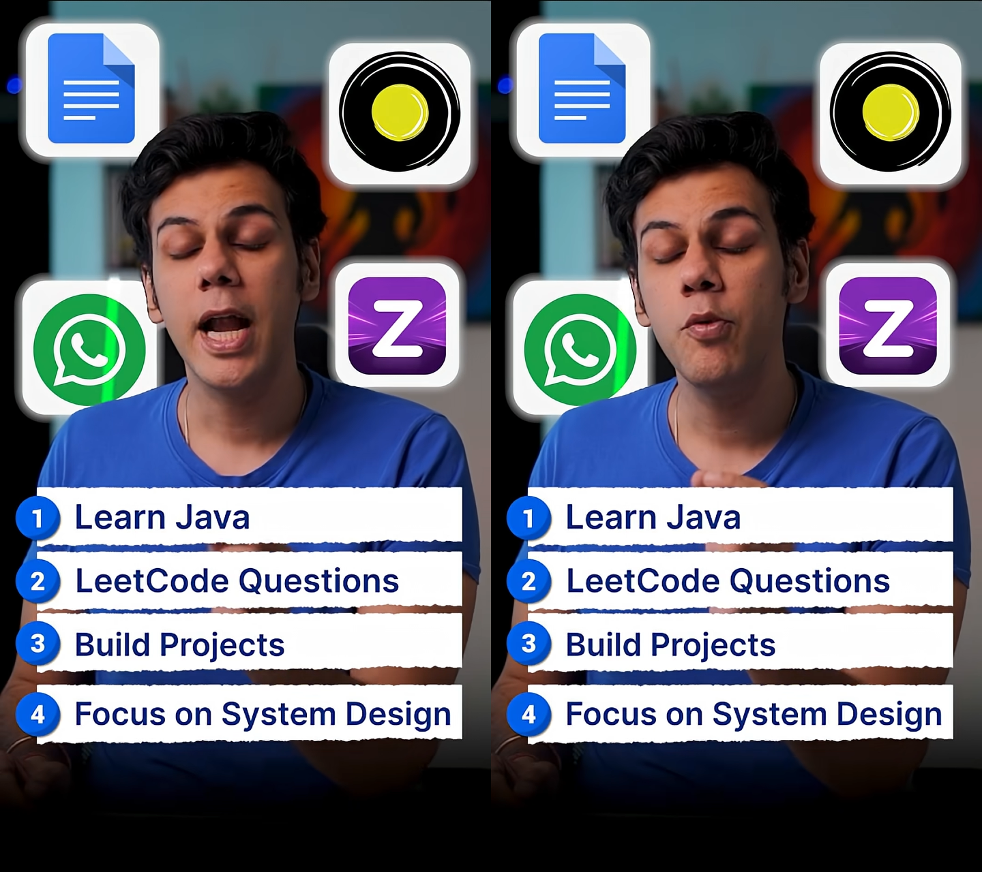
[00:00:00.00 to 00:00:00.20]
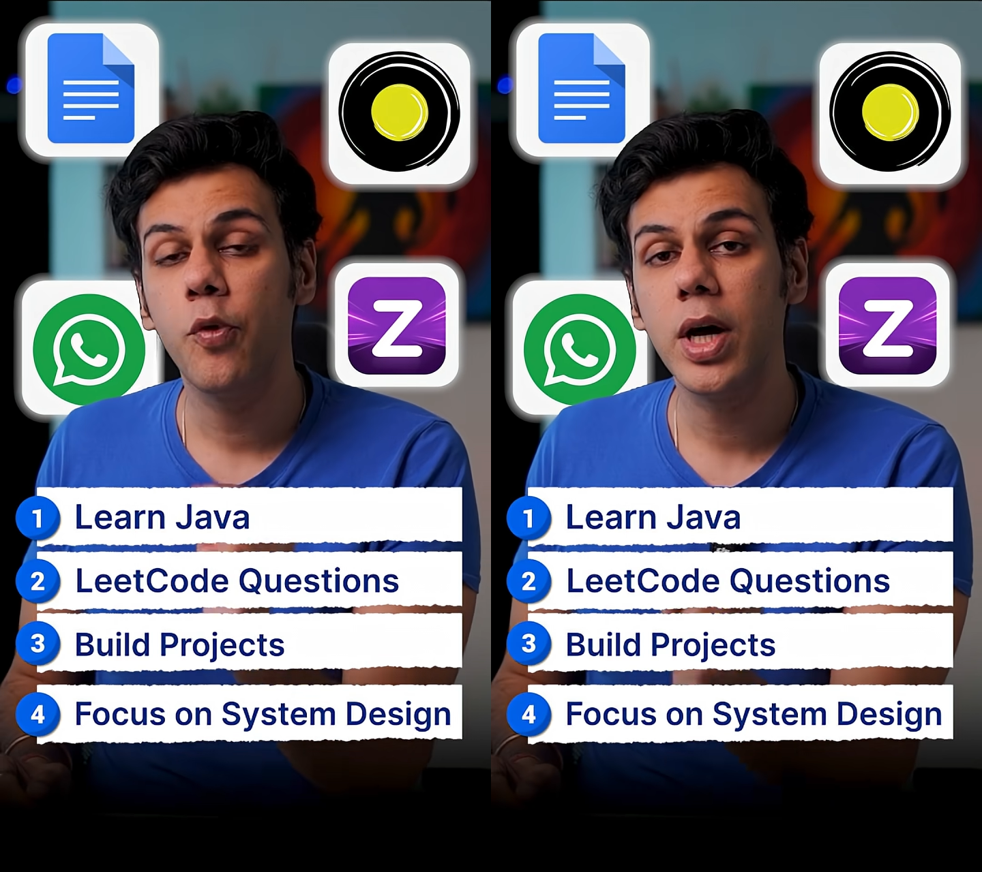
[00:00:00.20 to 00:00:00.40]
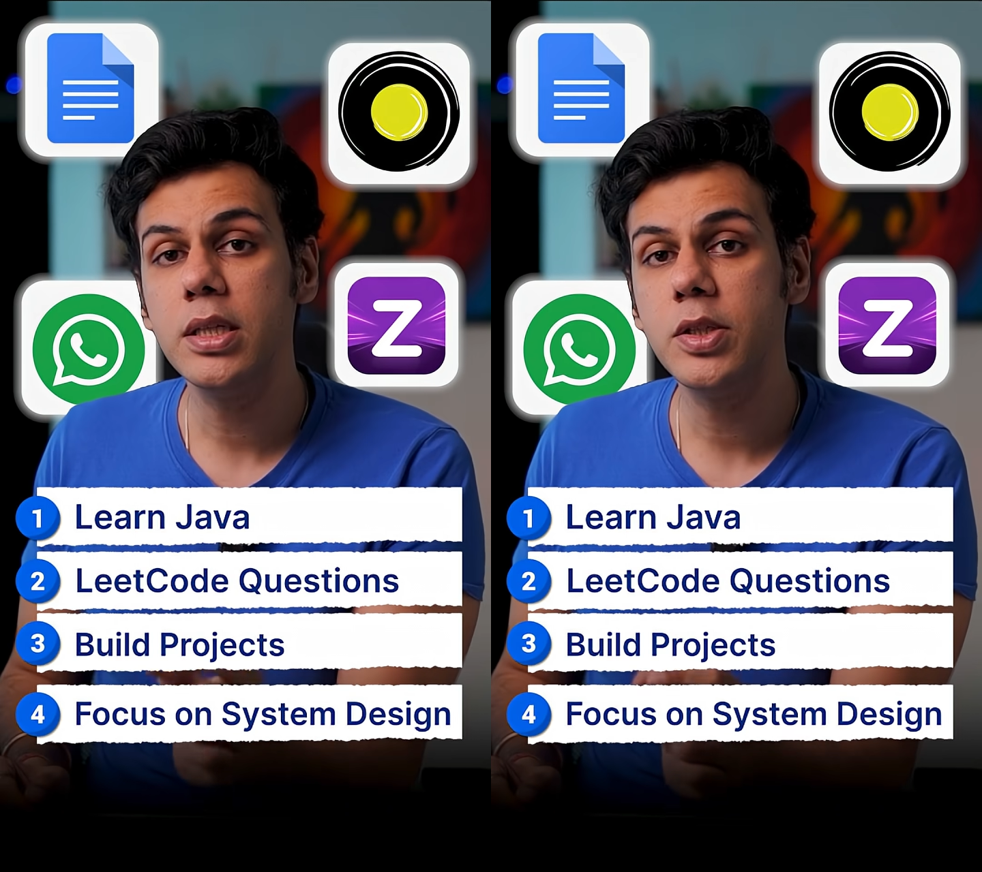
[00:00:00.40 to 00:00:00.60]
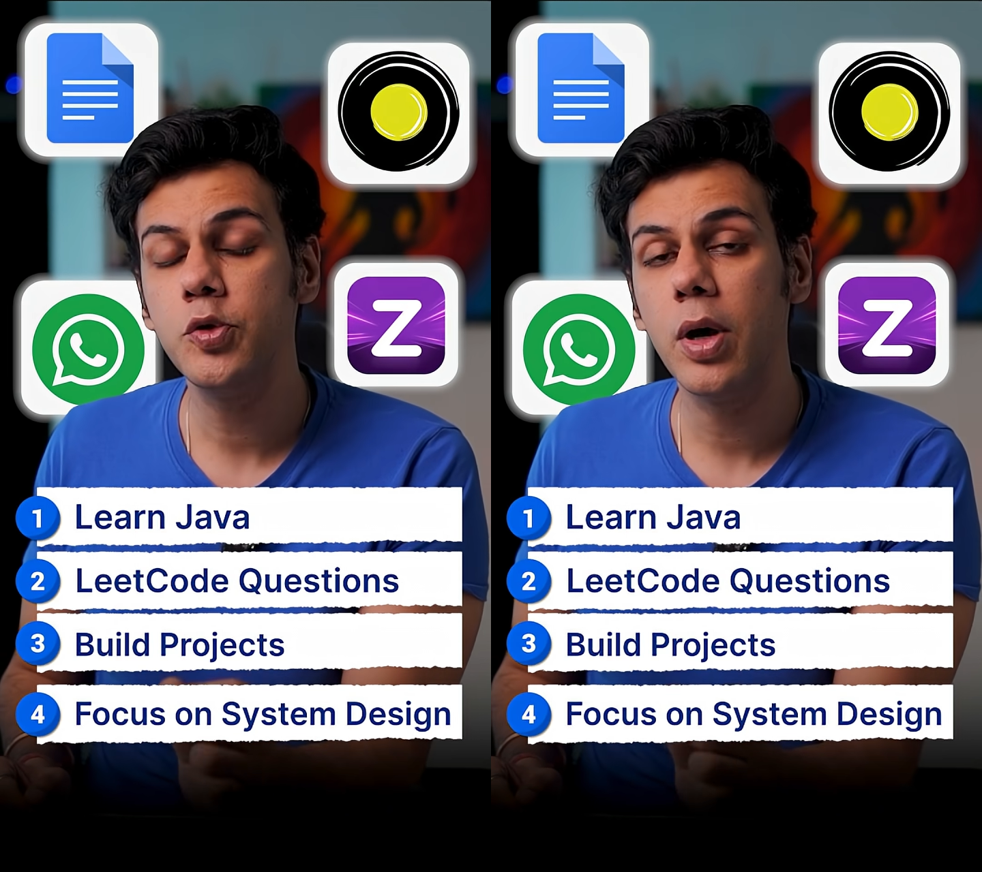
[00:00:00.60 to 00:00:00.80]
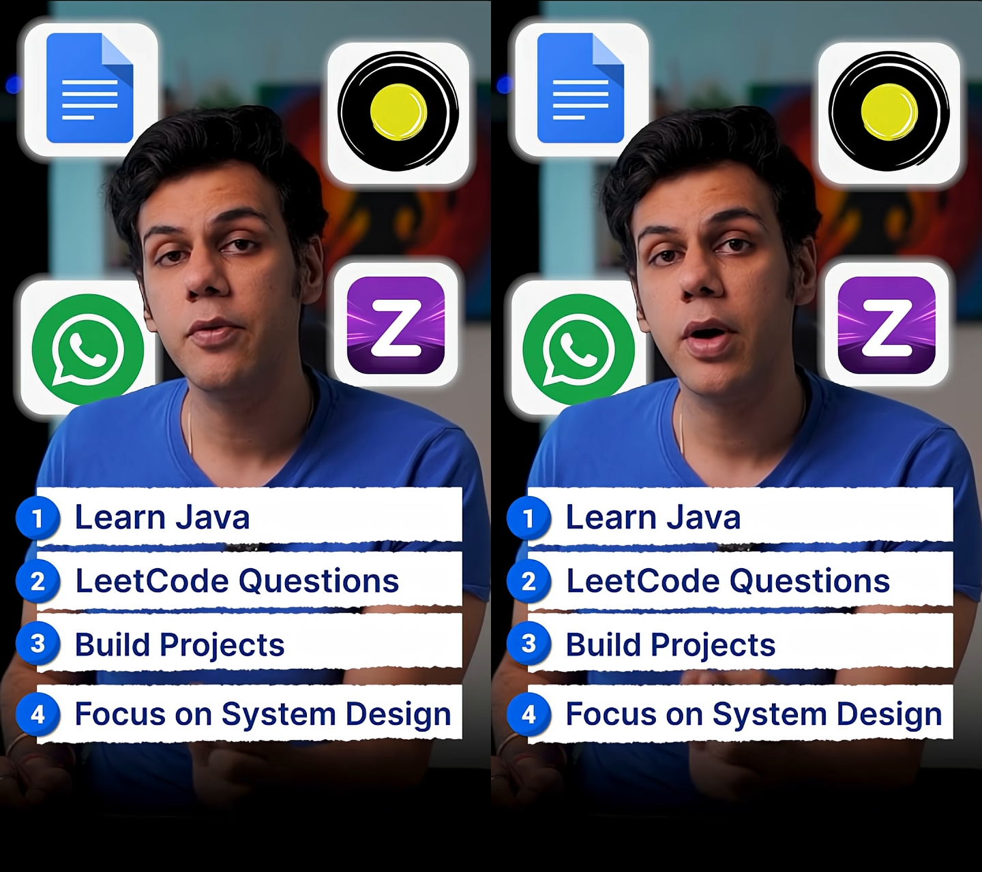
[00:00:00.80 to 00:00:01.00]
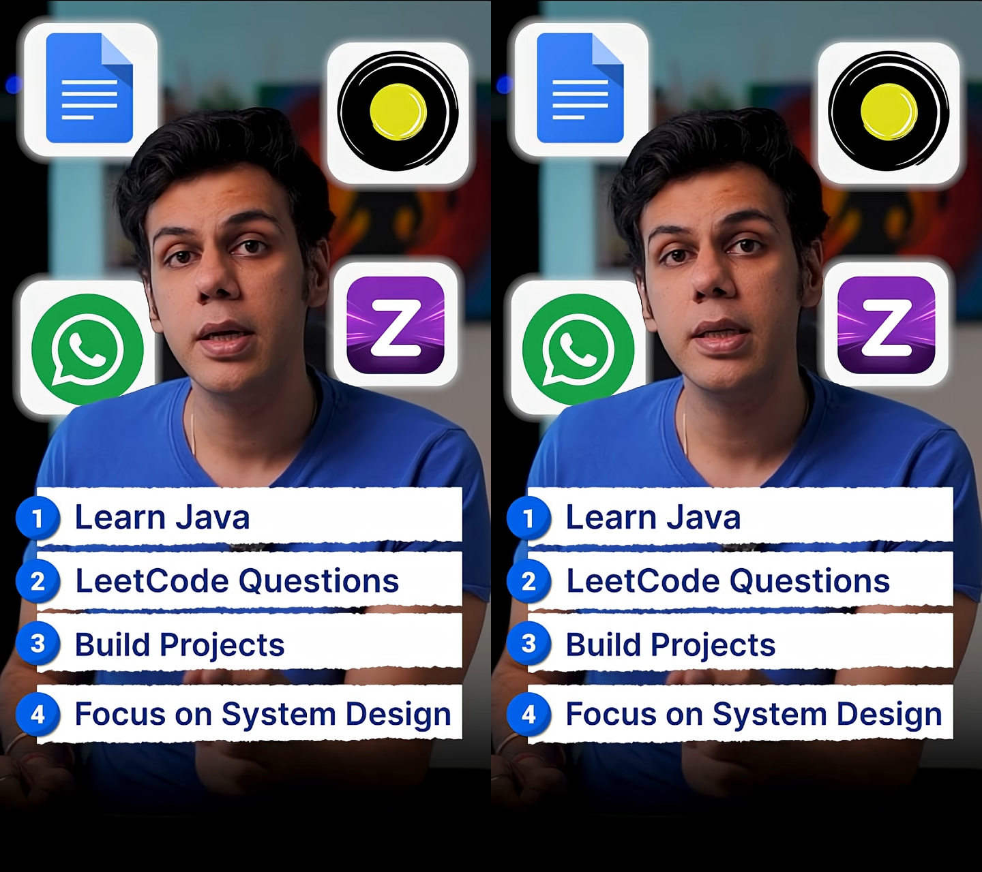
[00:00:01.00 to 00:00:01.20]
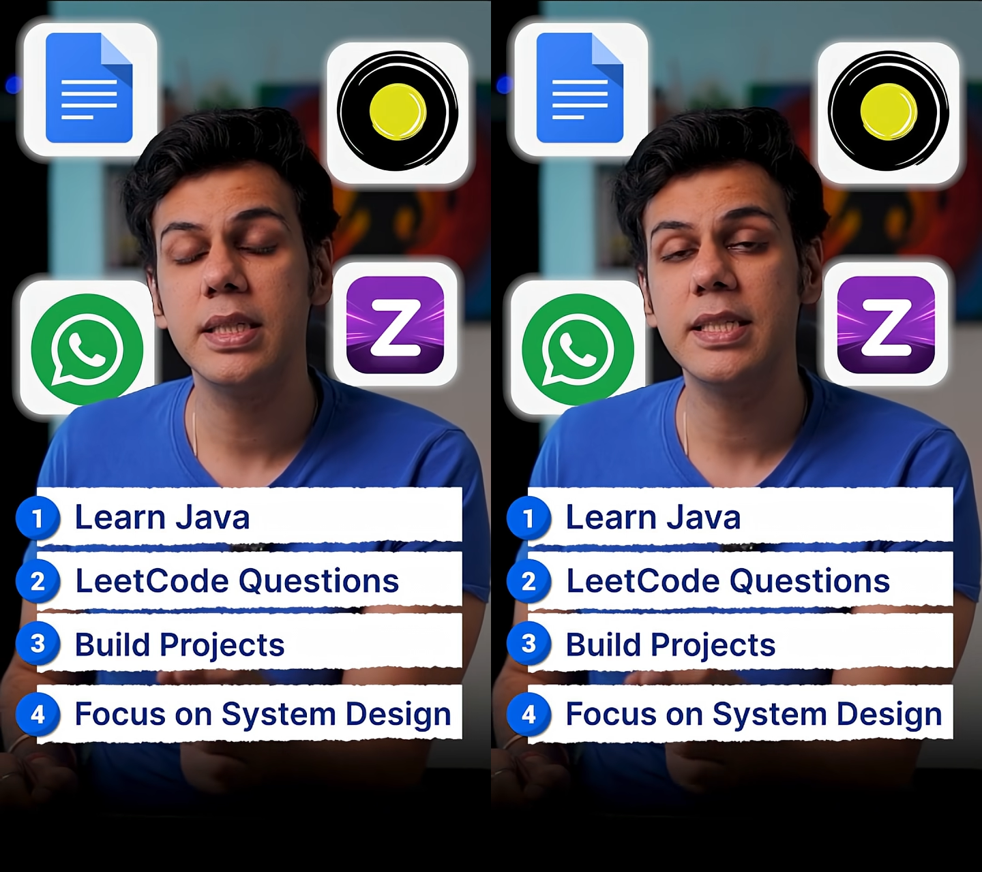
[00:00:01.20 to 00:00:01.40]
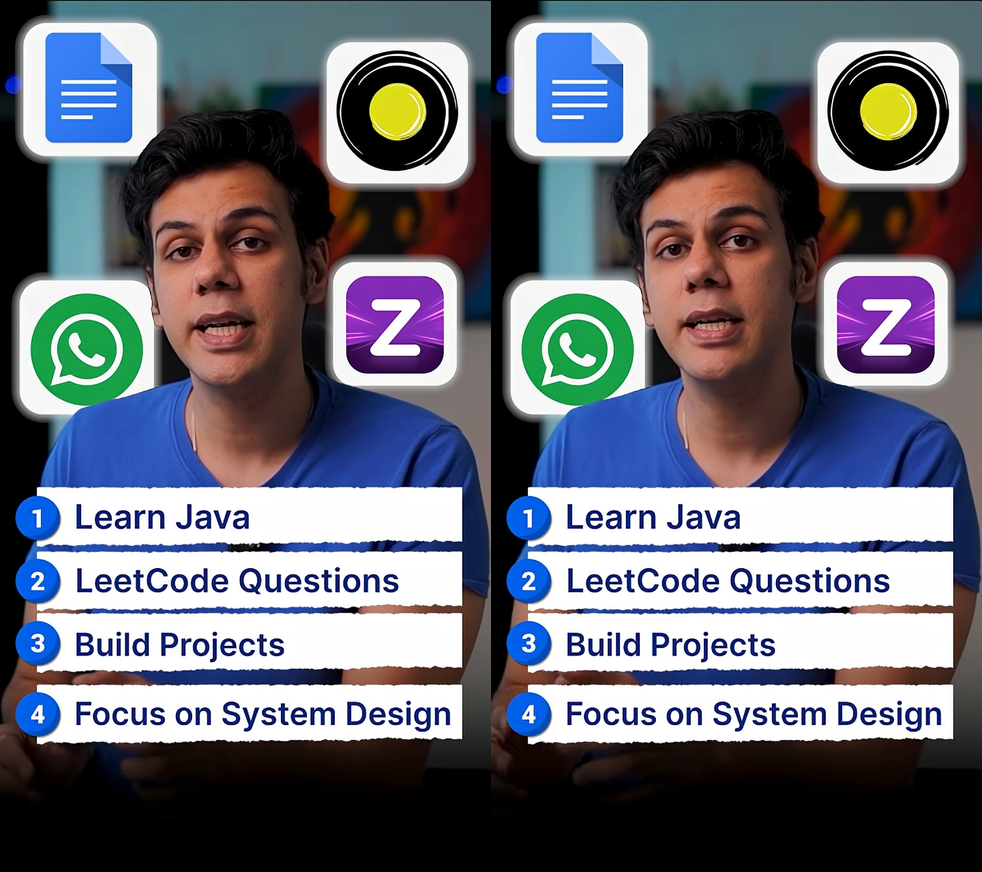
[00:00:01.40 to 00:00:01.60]
And once you have
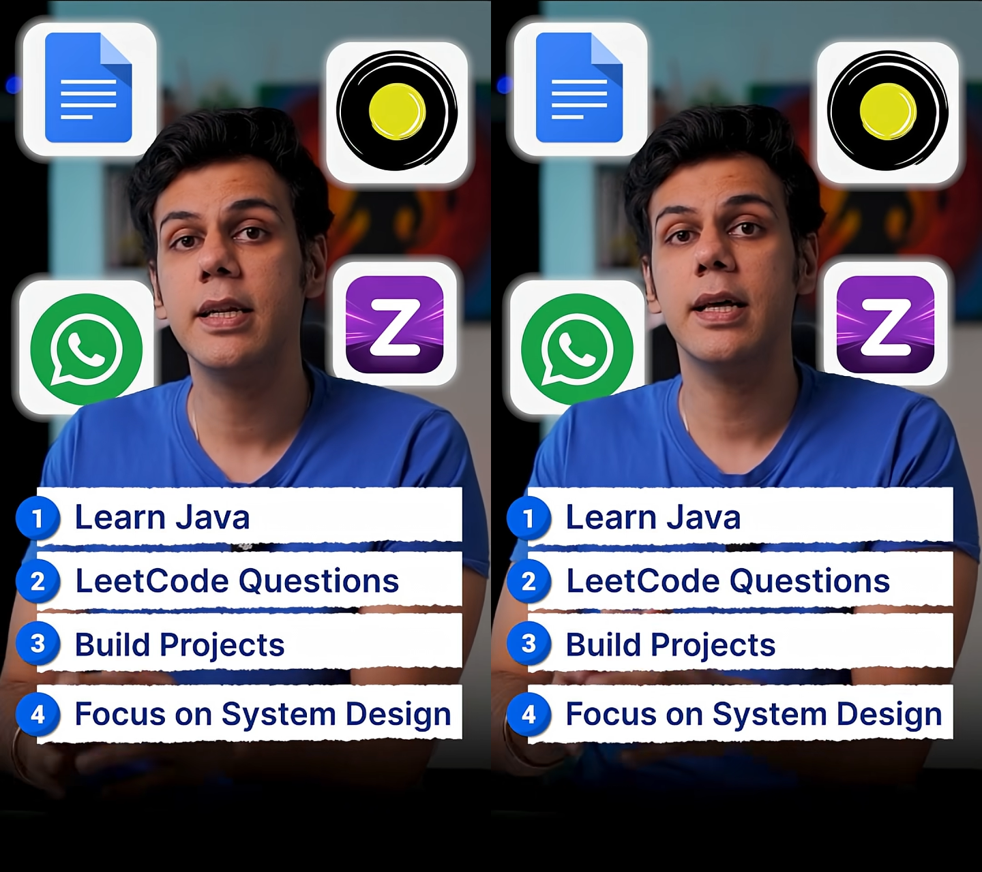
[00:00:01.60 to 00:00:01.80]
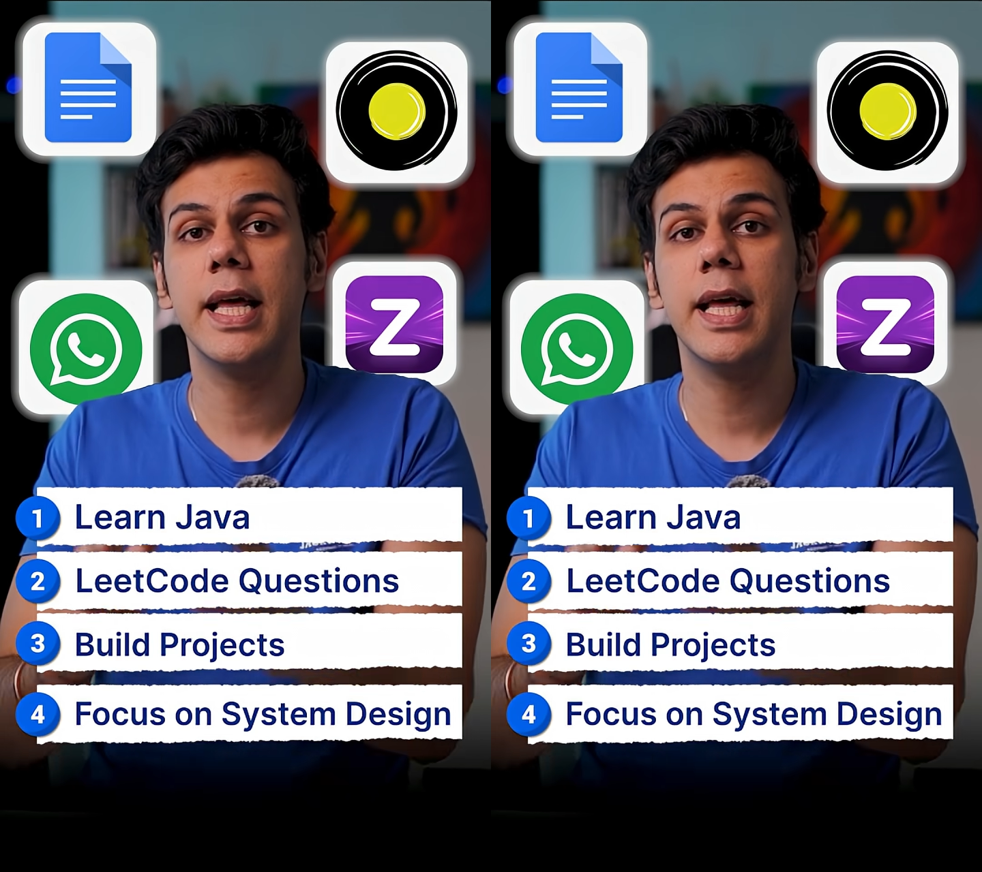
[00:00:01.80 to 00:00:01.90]
understood